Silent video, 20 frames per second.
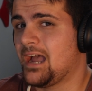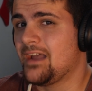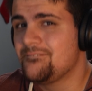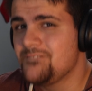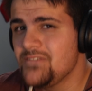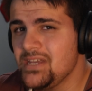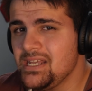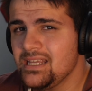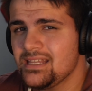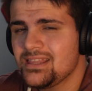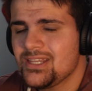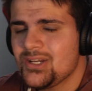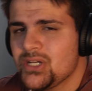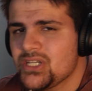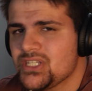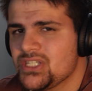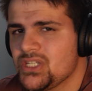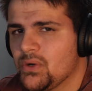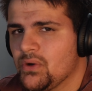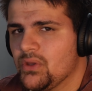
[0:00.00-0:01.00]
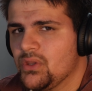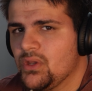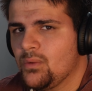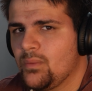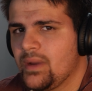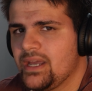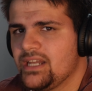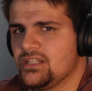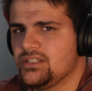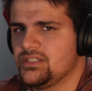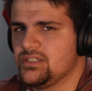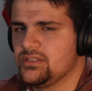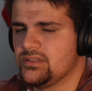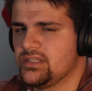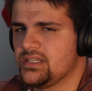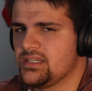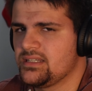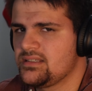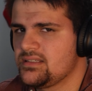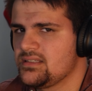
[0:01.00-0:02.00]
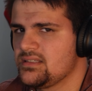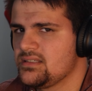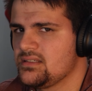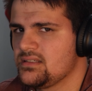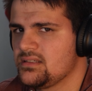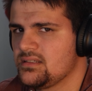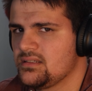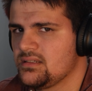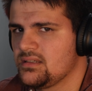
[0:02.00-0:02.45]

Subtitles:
feel like there is no other way to do this,